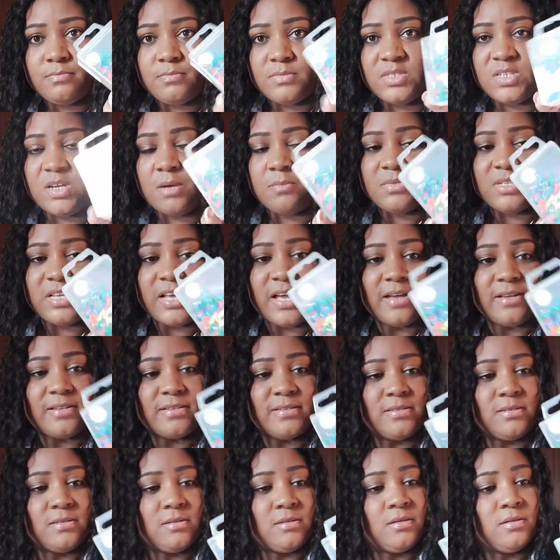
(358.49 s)

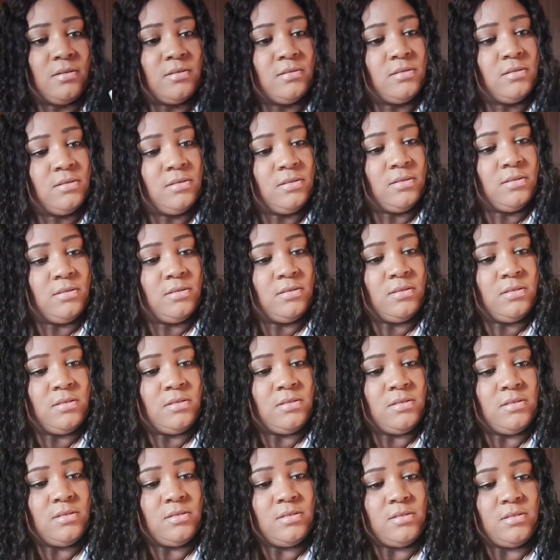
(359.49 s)
thumbtacks,
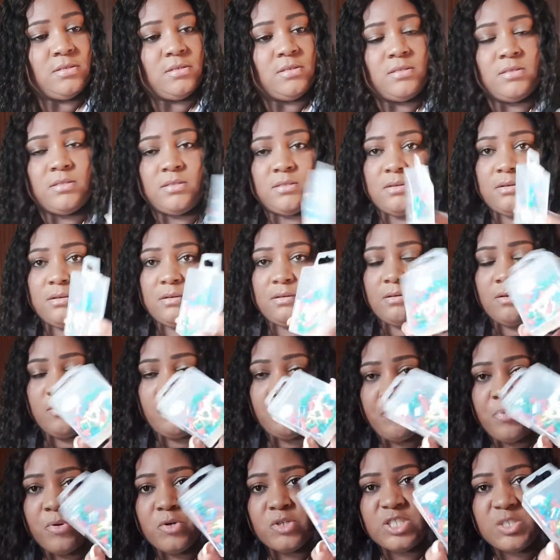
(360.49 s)
or
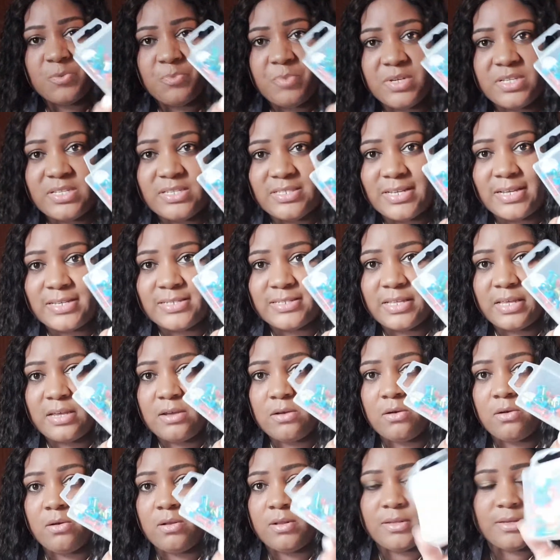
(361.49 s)
push pins as they
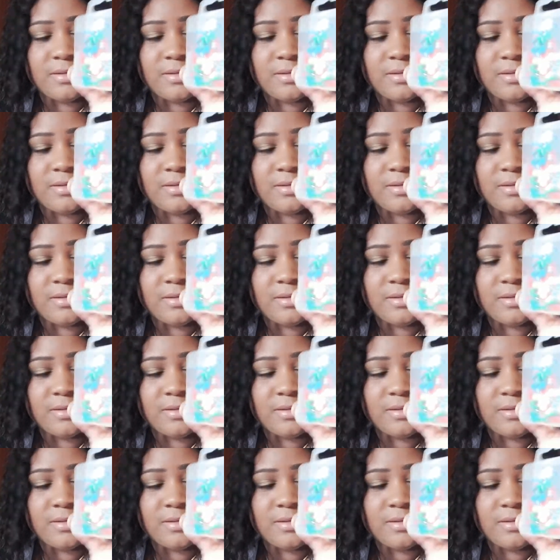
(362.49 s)
call